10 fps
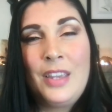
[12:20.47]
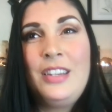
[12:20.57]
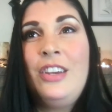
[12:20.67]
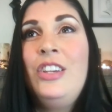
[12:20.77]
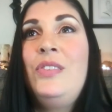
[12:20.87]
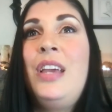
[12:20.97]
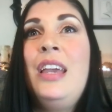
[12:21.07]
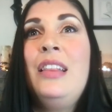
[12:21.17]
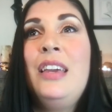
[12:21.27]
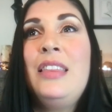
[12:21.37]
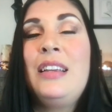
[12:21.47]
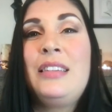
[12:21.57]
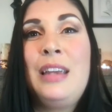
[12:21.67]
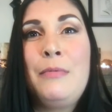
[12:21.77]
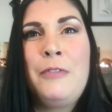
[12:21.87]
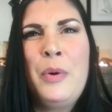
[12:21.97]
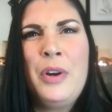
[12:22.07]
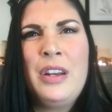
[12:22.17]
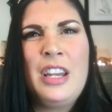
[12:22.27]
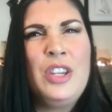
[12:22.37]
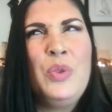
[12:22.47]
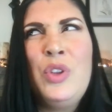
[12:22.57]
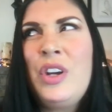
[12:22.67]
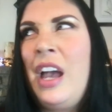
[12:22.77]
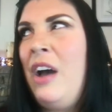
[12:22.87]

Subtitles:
Until you take like that step forward and you look